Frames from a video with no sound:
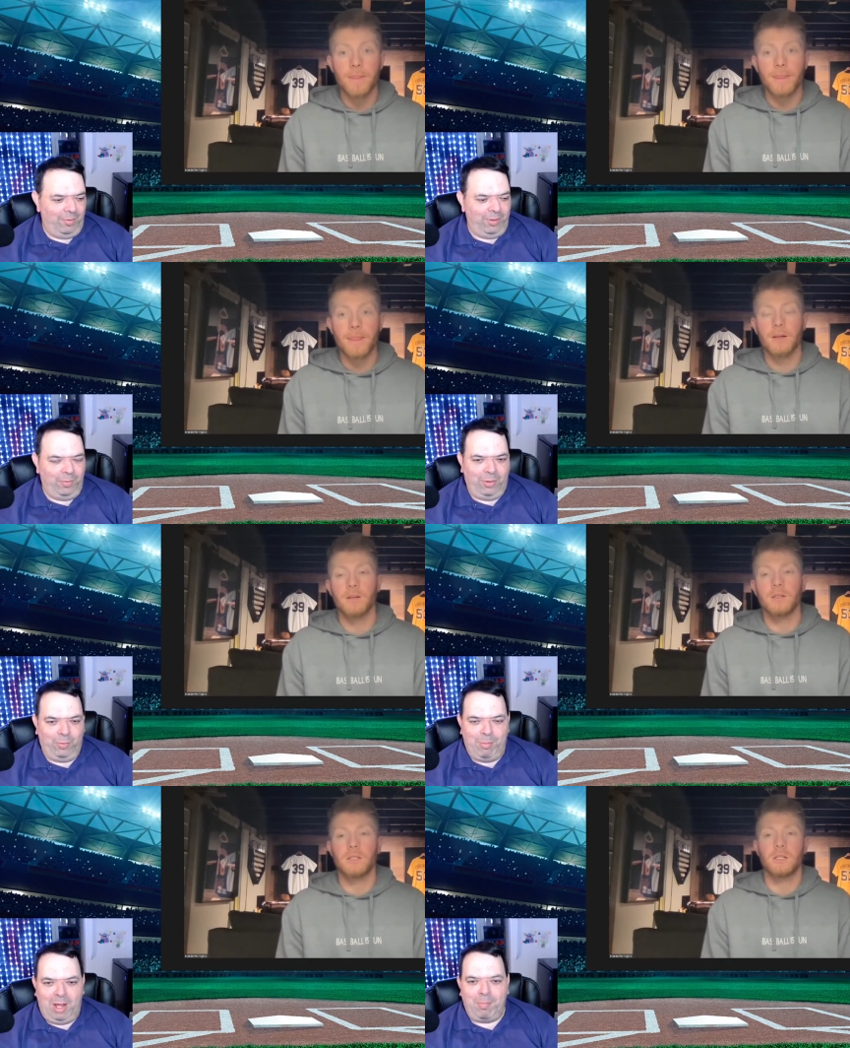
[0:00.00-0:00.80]
Speaker 1: with
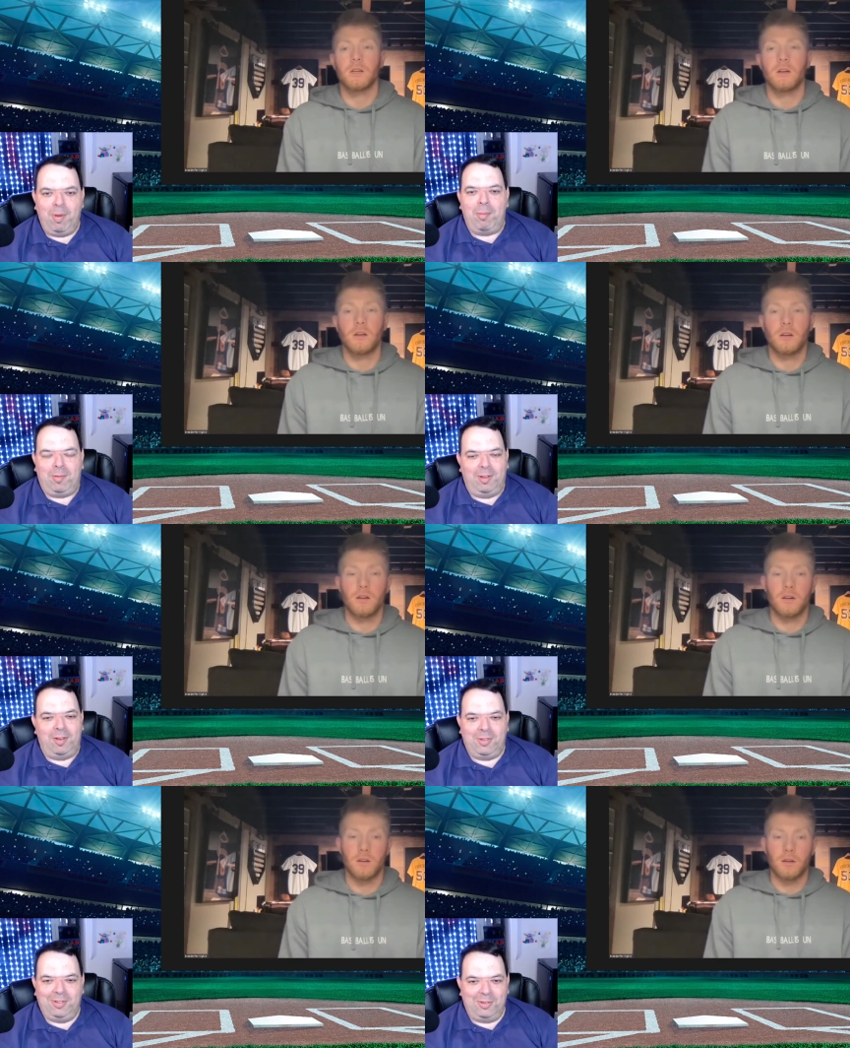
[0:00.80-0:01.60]
the Reebok pump
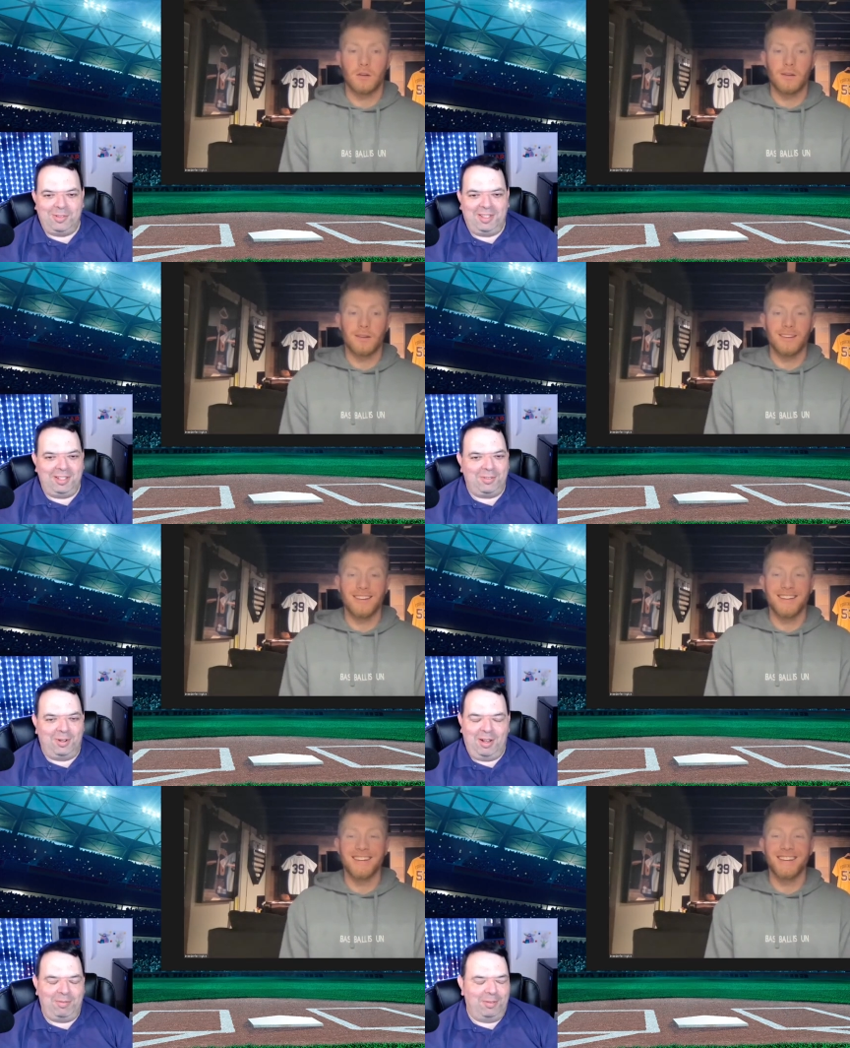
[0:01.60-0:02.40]
gloves. Those things
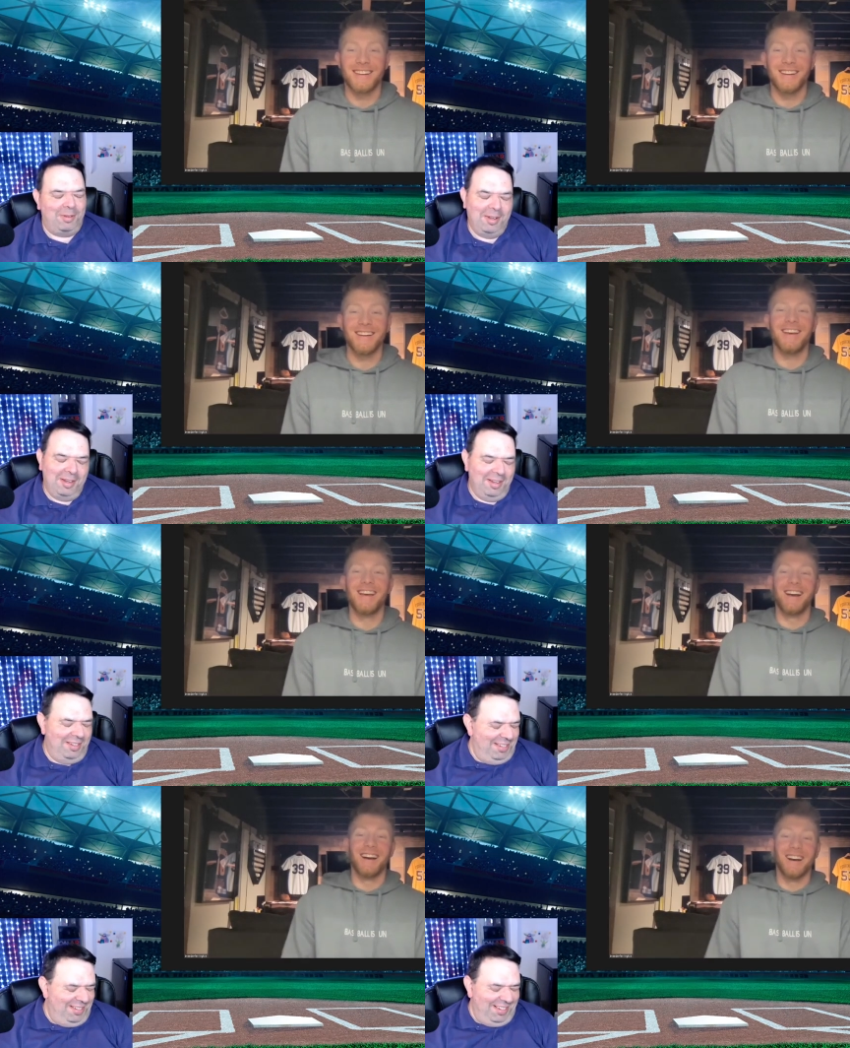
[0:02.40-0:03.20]
are awful.
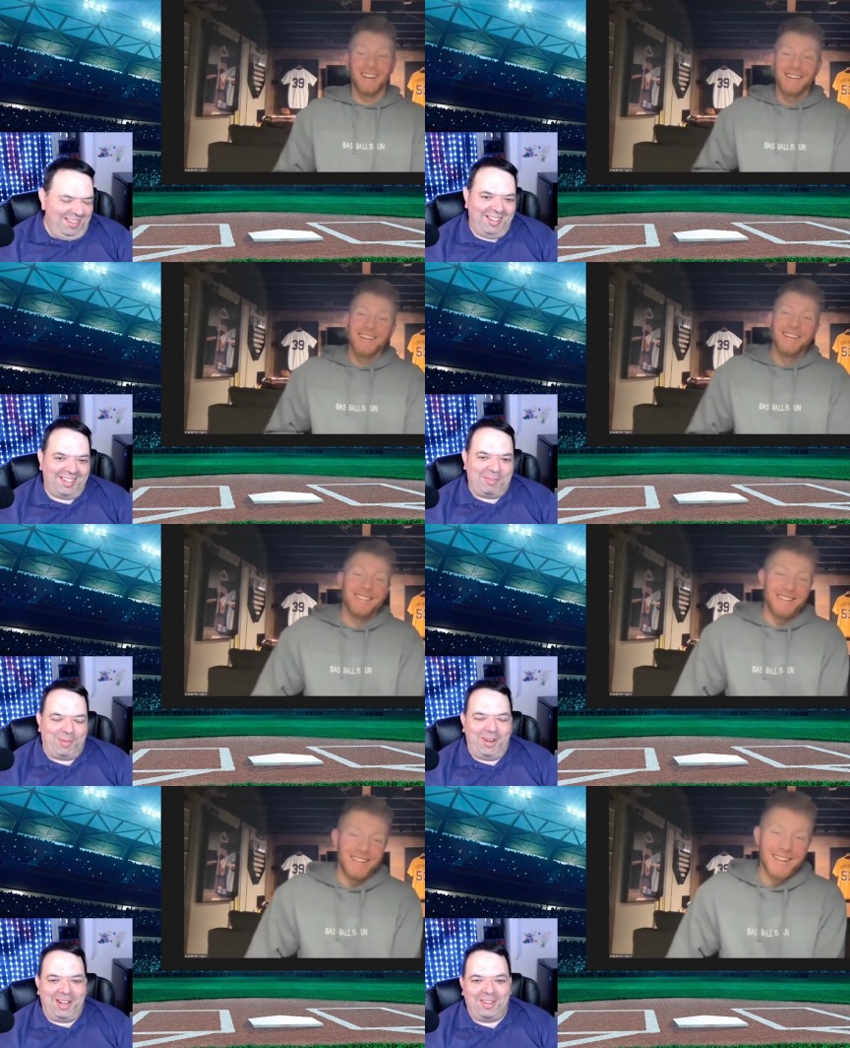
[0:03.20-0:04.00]

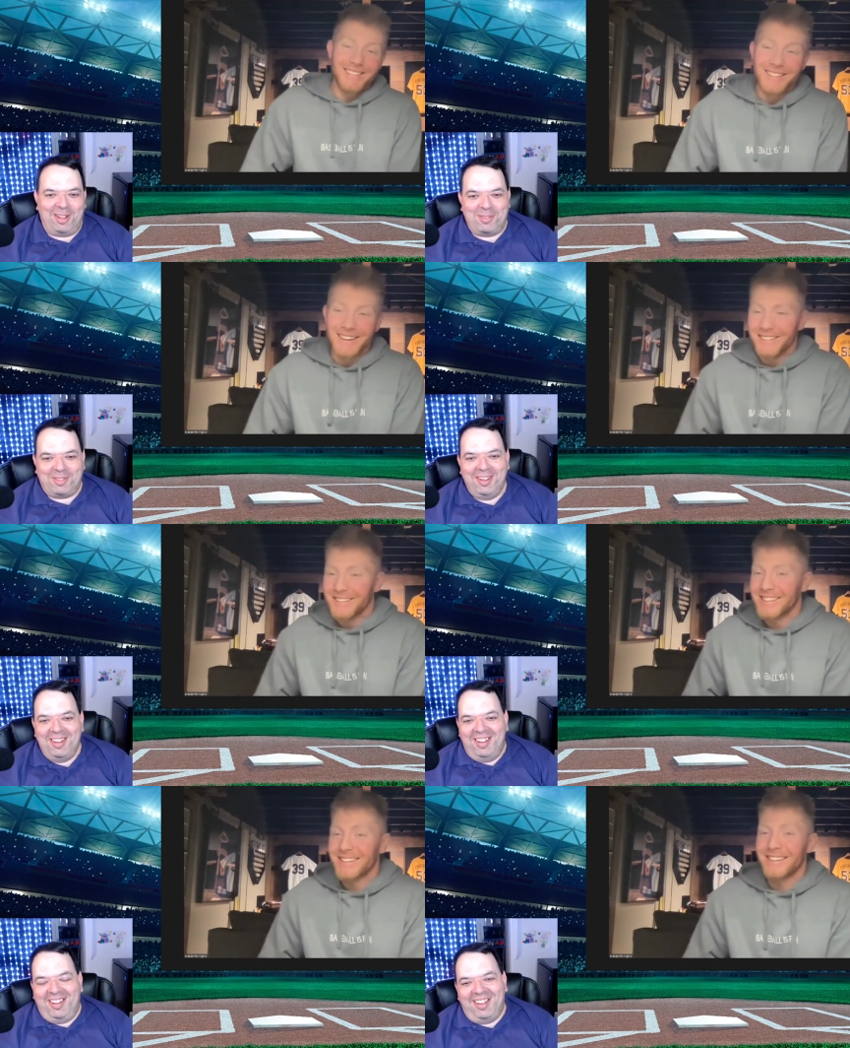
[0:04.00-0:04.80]
Exploding gloves.
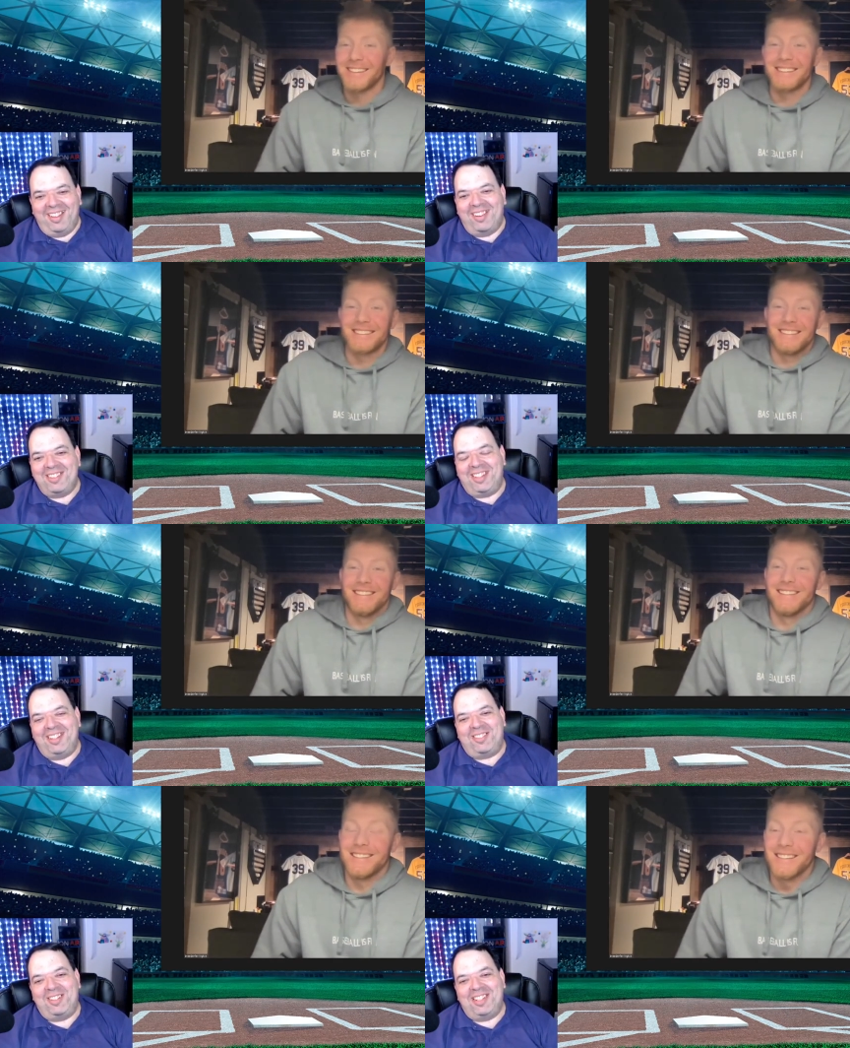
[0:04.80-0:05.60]
Those
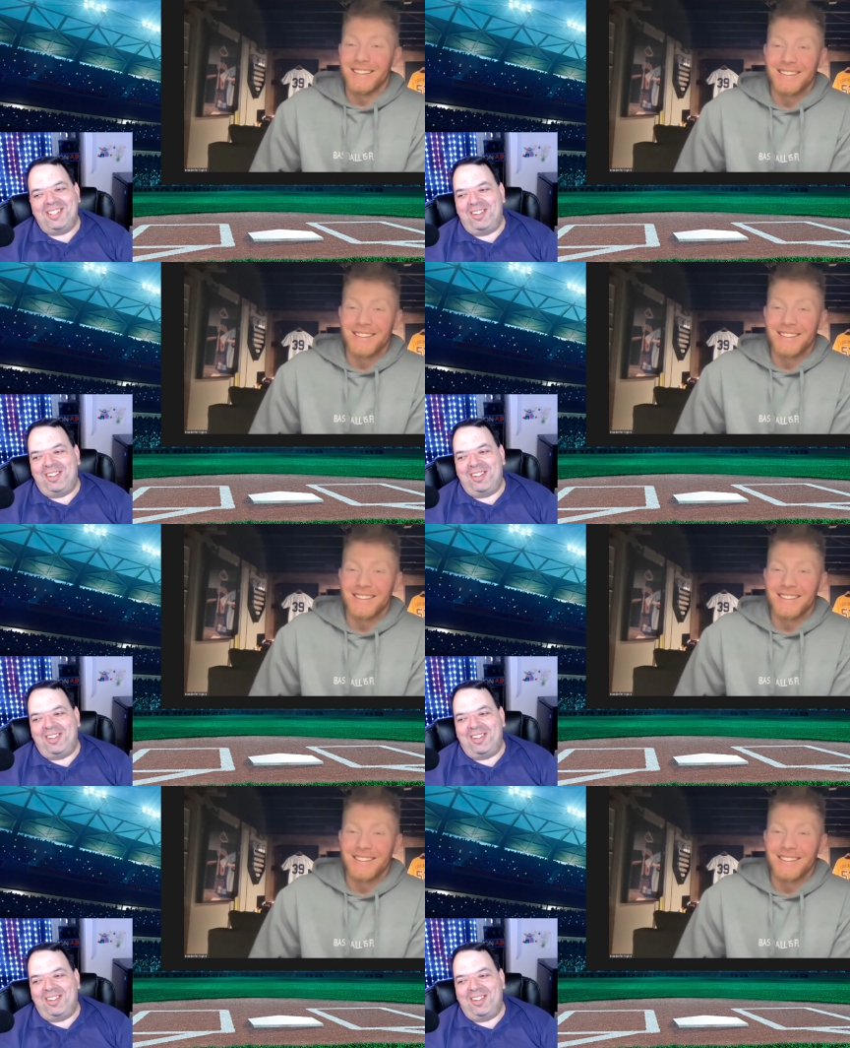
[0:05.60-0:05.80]
things are just,